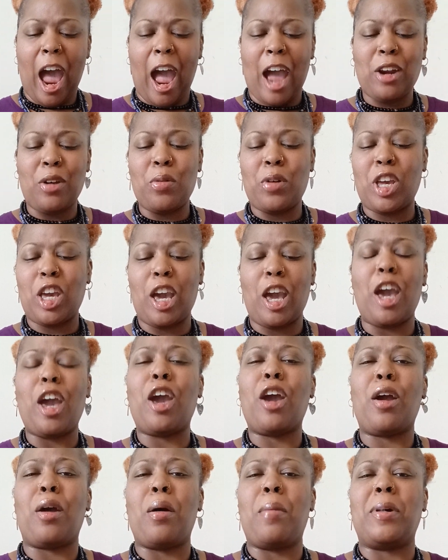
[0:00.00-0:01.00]
I don't
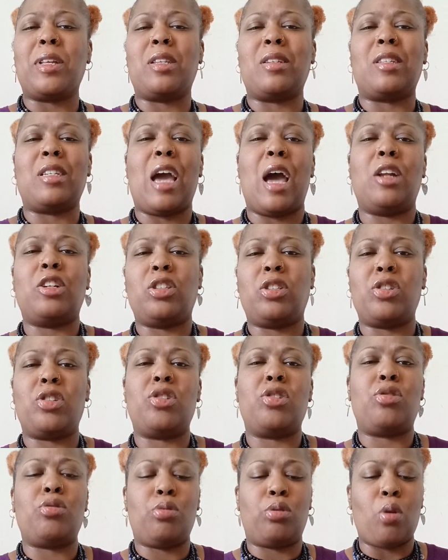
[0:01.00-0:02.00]
care about the
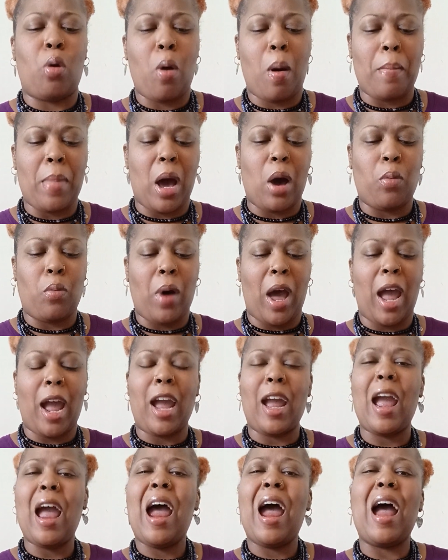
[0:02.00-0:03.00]
challenges that you throw in my
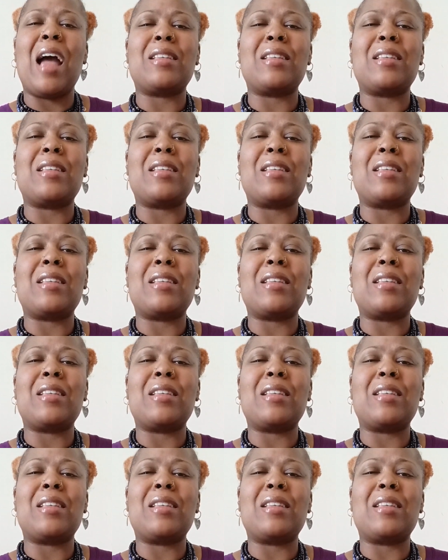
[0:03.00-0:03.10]
way.